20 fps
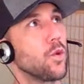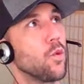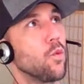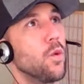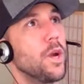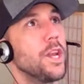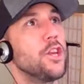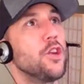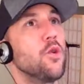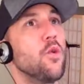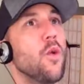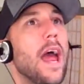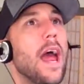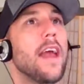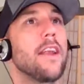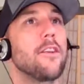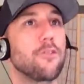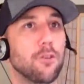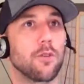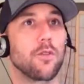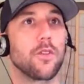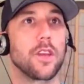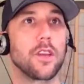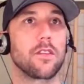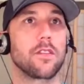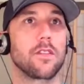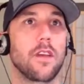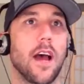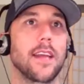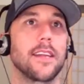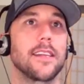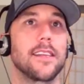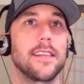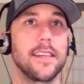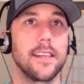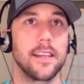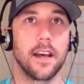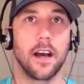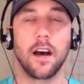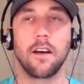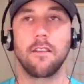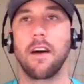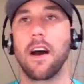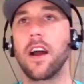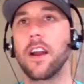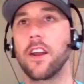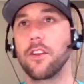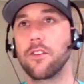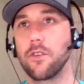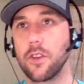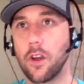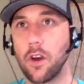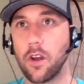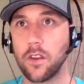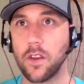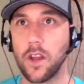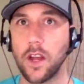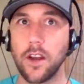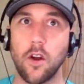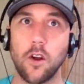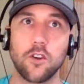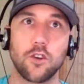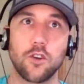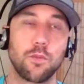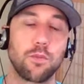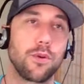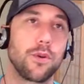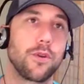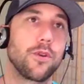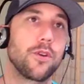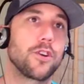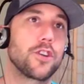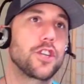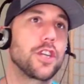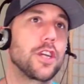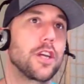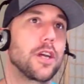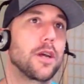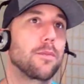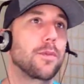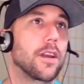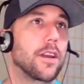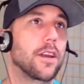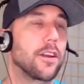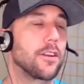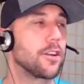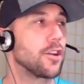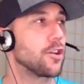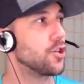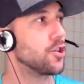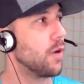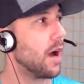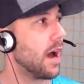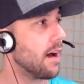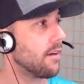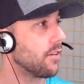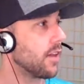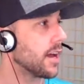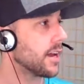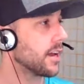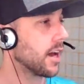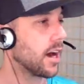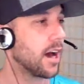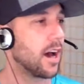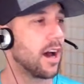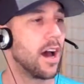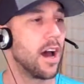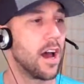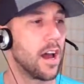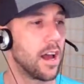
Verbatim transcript: when you enter this idea of I'm going to do the online entrepreneurship, did you have like a